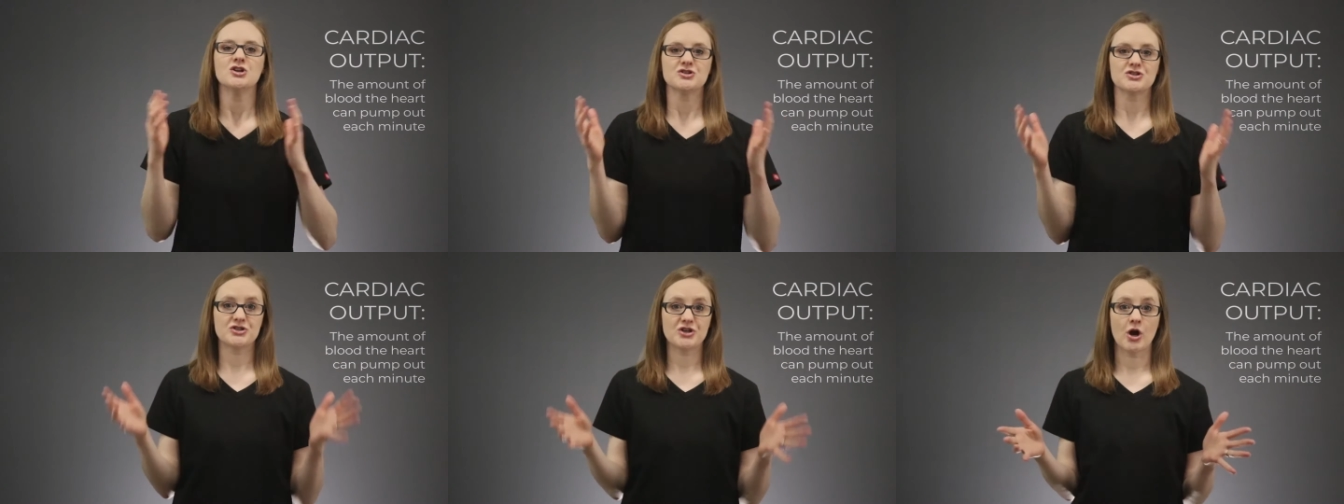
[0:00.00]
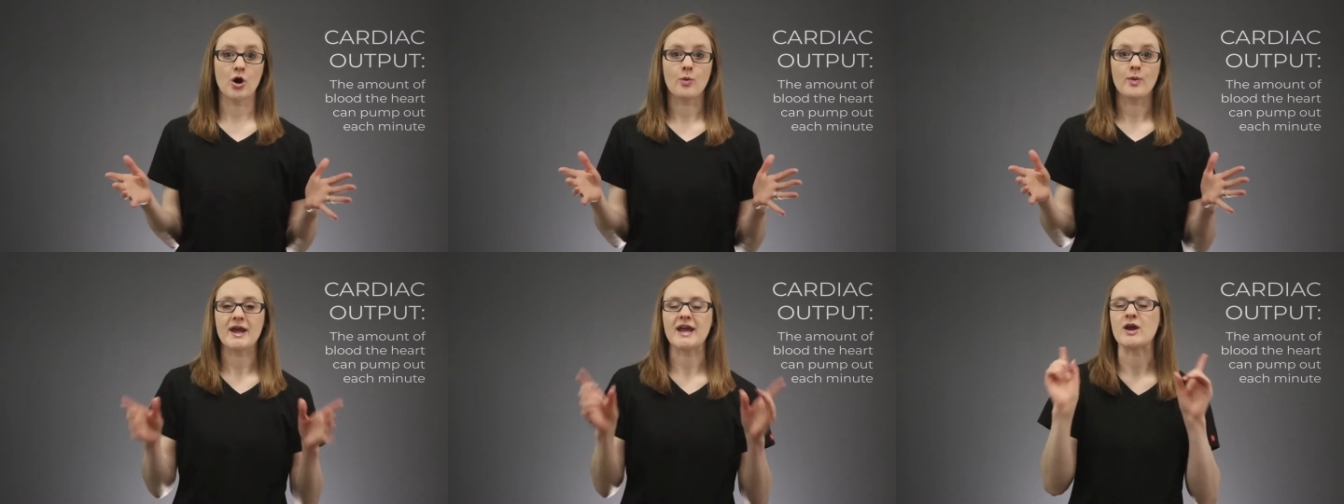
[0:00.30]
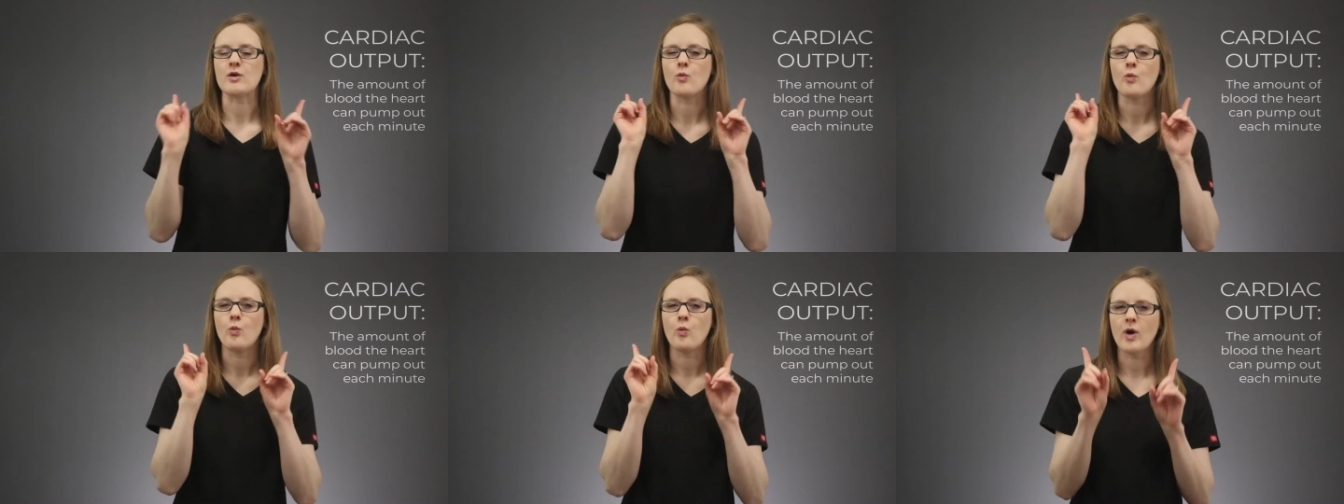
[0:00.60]
So
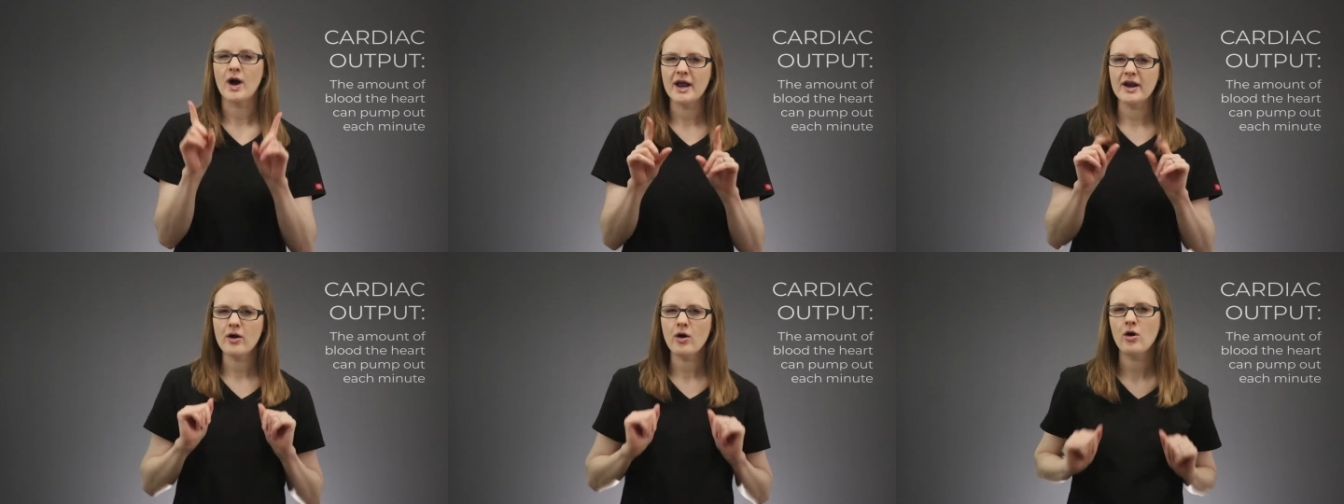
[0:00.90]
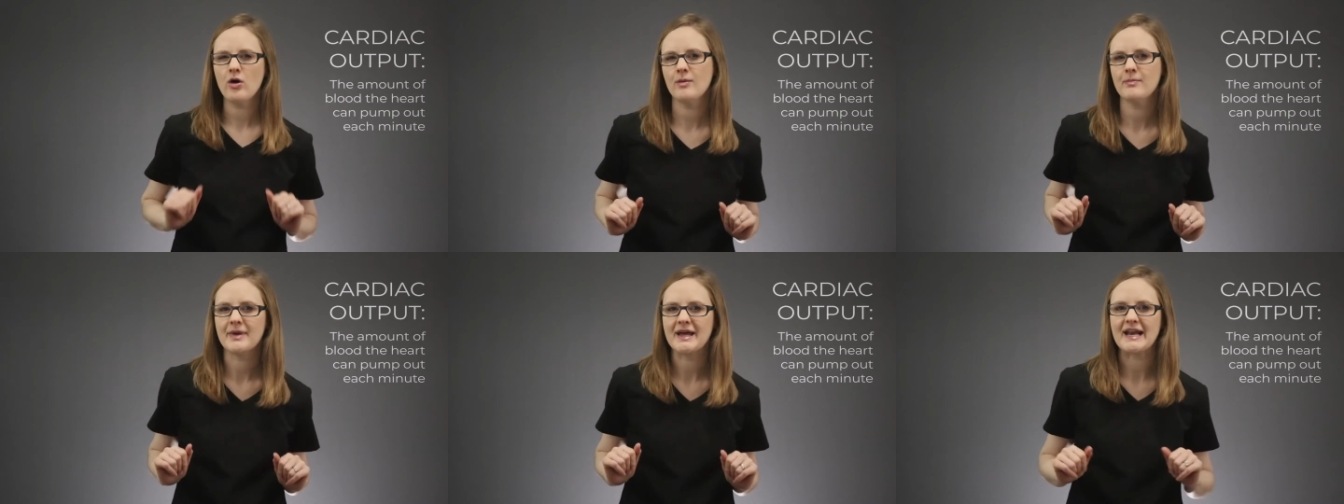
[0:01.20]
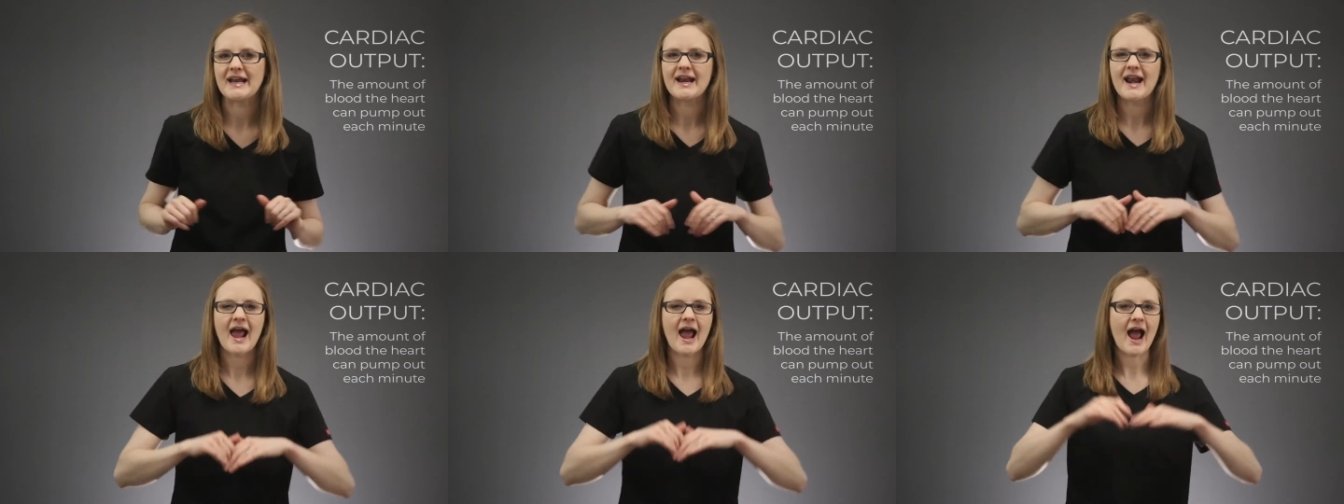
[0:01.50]
in one whole
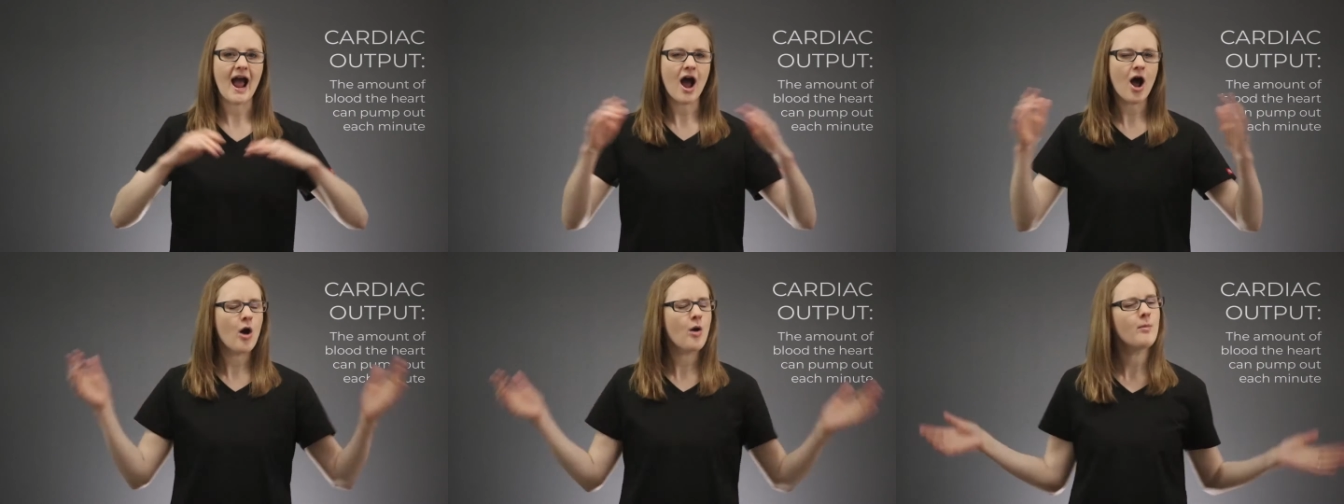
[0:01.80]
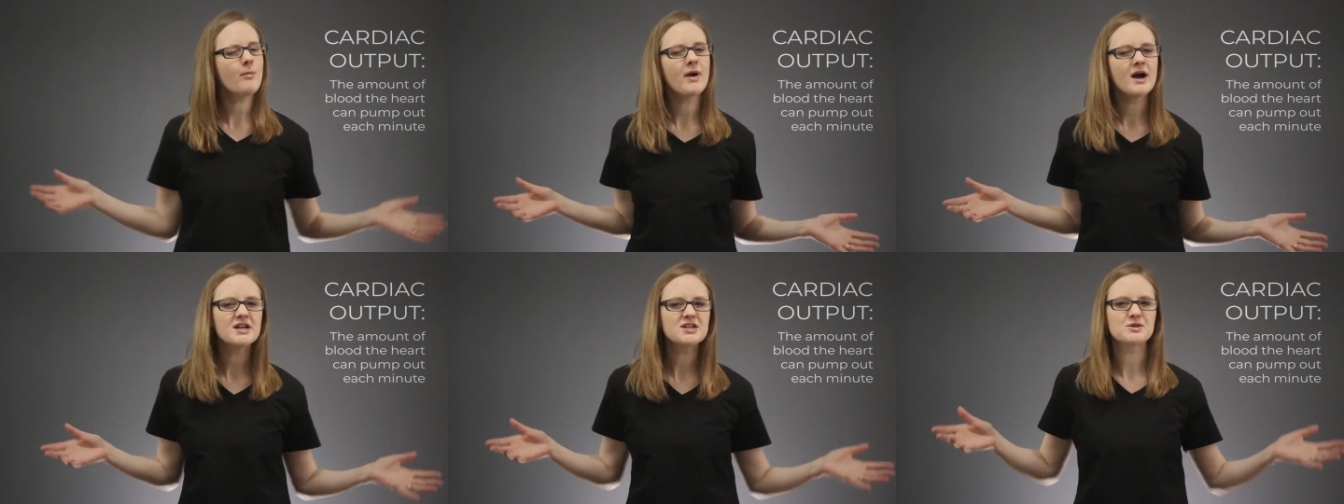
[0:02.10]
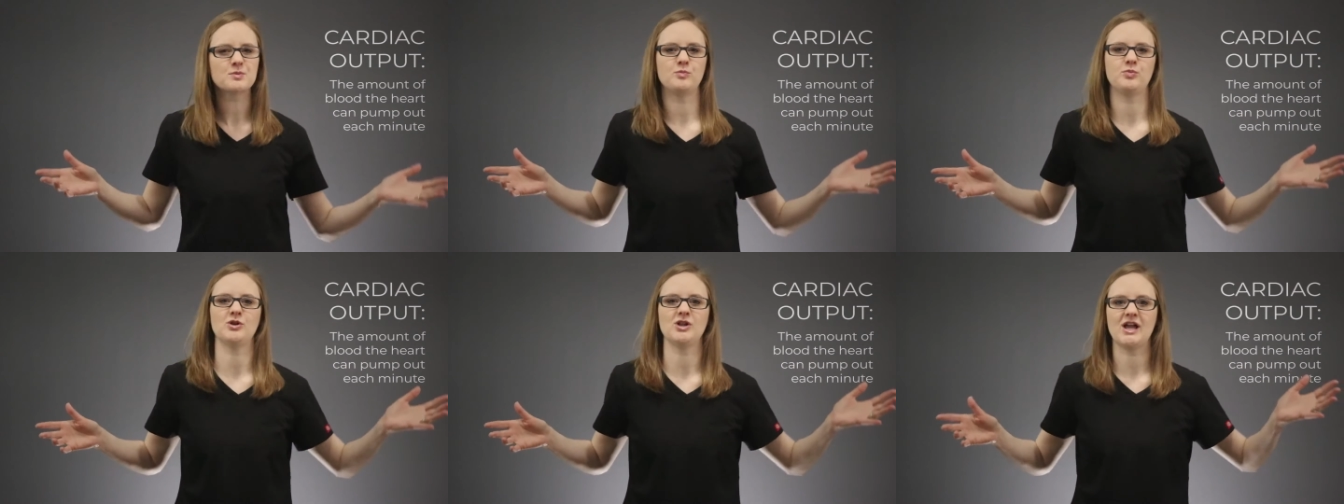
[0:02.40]
minute, how
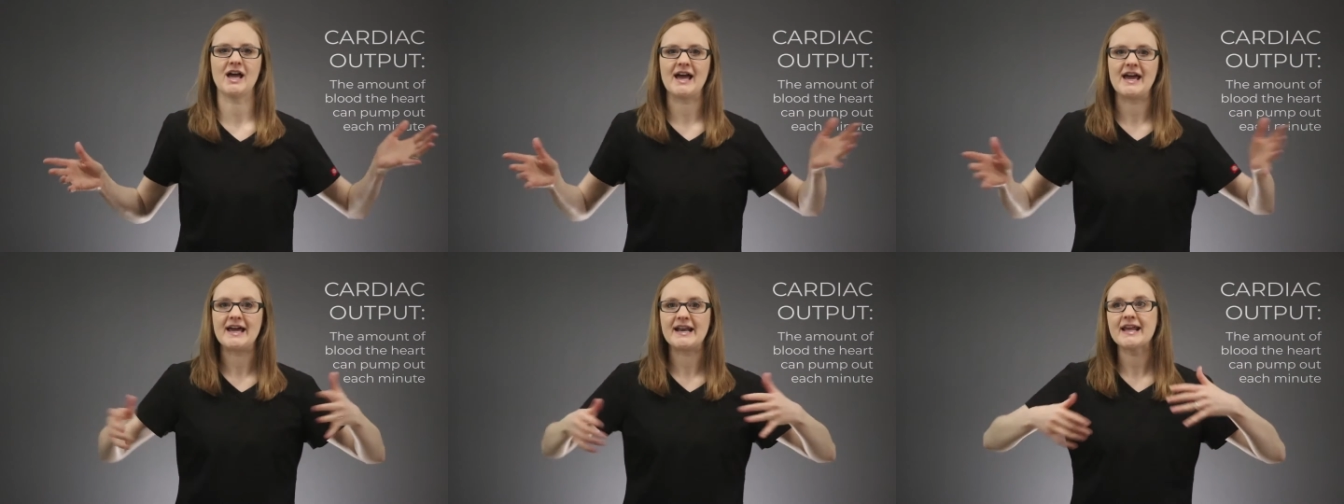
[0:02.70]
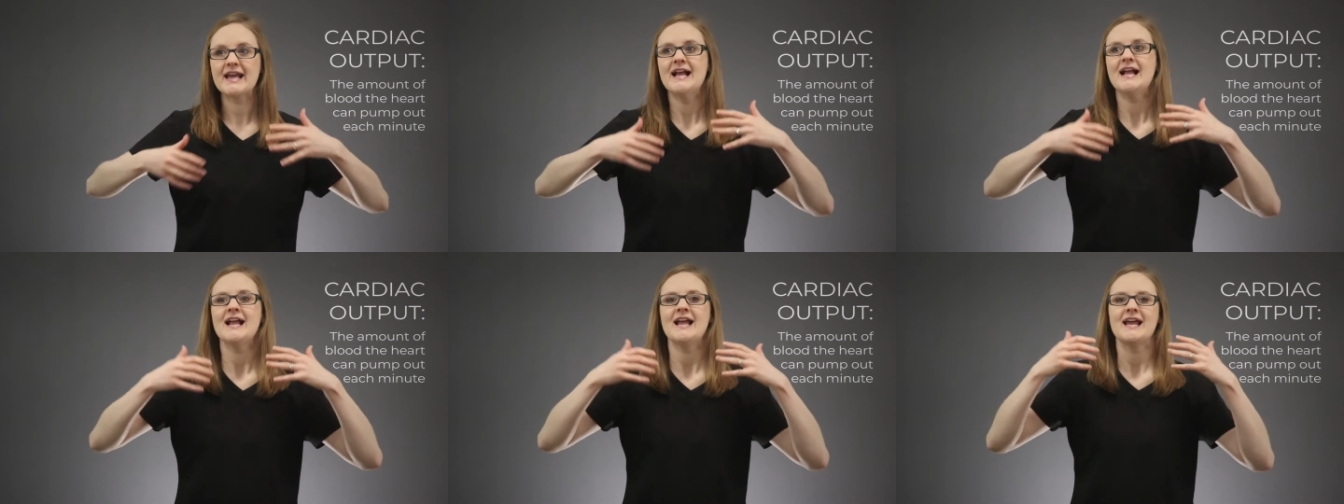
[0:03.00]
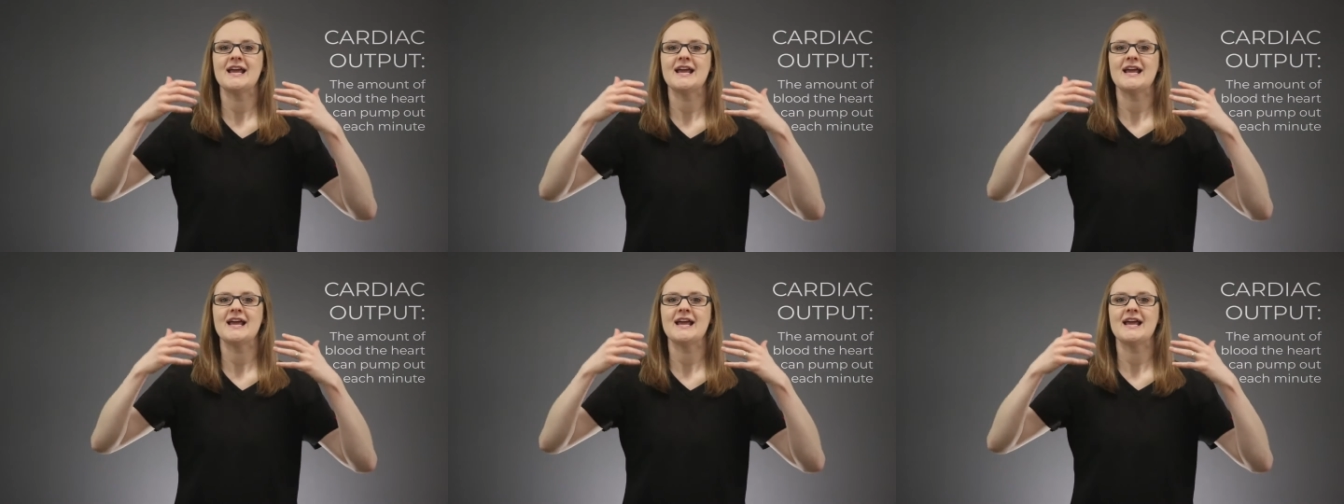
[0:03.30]
much blood